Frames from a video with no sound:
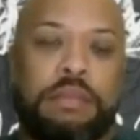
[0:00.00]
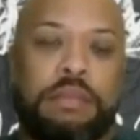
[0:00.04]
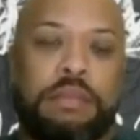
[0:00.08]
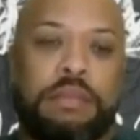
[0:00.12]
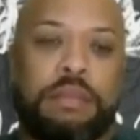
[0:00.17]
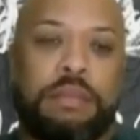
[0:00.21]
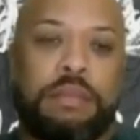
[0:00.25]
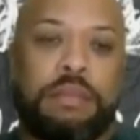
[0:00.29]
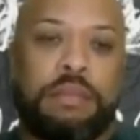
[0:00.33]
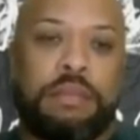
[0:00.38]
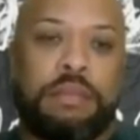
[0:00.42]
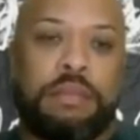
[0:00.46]

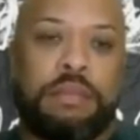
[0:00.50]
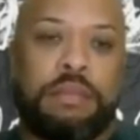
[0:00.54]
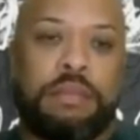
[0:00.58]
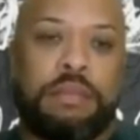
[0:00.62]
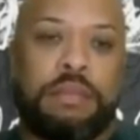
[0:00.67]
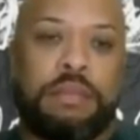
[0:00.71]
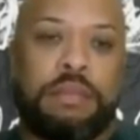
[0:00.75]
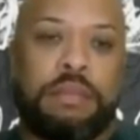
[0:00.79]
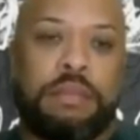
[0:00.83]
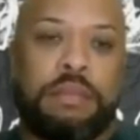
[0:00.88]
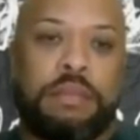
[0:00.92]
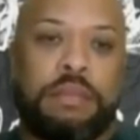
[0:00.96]

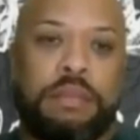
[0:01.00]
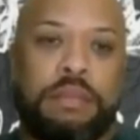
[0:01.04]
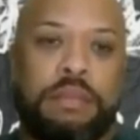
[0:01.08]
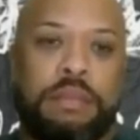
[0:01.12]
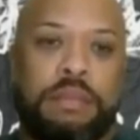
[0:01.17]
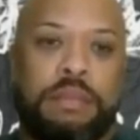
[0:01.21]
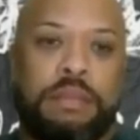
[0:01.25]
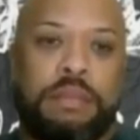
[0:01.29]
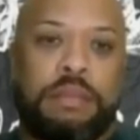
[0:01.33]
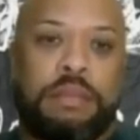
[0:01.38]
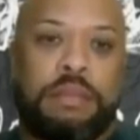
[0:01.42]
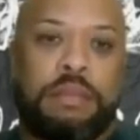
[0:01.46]

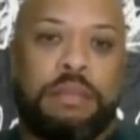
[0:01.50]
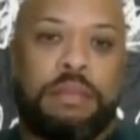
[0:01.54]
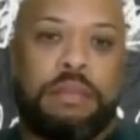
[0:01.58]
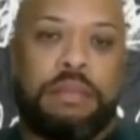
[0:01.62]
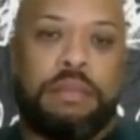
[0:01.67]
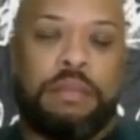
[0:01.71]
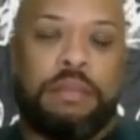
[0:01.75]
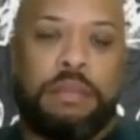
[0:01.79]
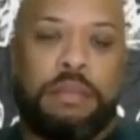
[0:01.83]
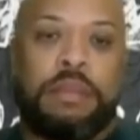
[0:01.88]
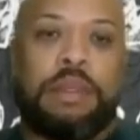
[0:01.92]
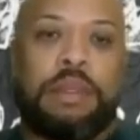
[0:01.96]

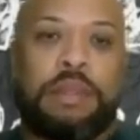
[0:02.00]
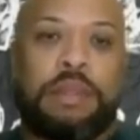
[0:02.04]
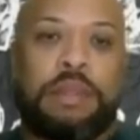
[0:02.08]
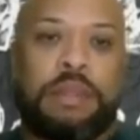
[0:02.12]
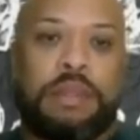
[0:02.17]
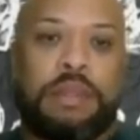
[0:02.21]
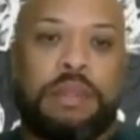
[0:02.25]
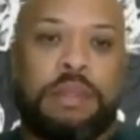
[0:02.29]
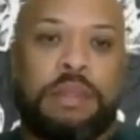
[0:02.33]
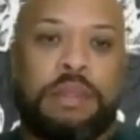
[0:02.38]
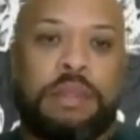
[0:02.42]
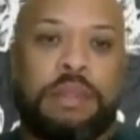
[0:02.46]

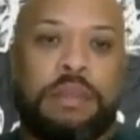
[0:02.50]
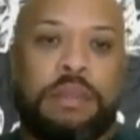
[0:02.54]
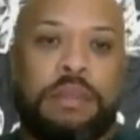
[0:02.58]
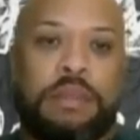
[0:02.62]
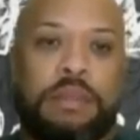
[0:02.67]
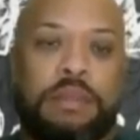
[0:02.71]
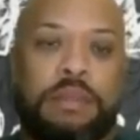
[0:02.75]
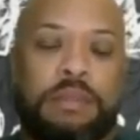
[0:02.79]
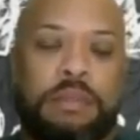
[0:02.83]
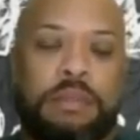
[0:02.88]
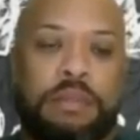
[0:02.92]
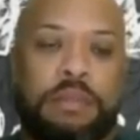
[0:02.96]

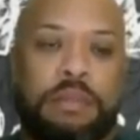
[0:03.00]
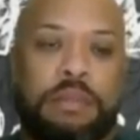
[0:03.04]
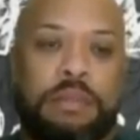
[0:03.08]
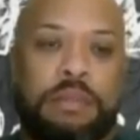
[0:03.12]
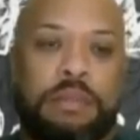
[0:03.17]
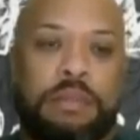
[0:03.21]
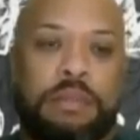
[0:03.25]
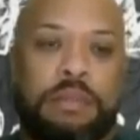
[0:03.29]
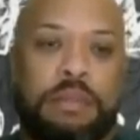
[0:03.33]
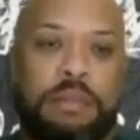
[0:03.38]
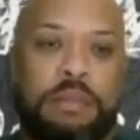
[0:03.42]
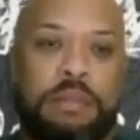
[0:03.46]

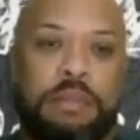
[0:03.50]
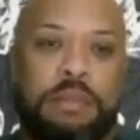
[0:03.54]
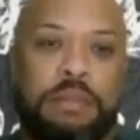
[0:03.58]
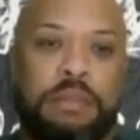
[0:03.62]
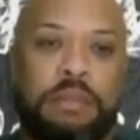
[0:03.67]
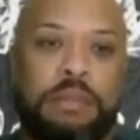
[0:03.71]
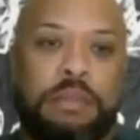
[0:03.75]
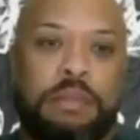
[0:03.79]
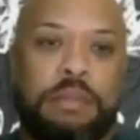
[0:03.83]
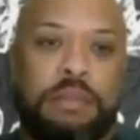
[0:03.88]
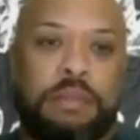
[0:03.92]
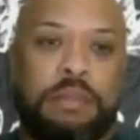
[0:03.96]

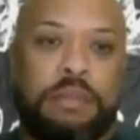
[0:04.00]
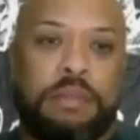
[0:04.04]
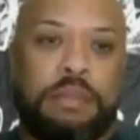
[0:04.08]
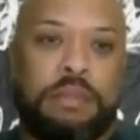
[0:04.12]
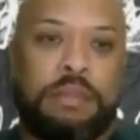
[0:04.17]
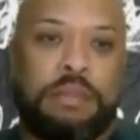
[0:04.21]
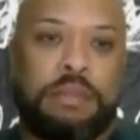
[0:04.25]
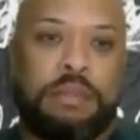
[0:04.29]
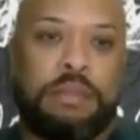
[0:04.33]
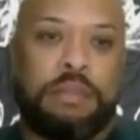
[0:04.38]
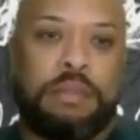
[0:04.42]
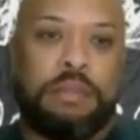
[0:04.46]

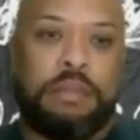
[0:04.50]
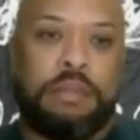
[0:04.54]
The person shown says nothing.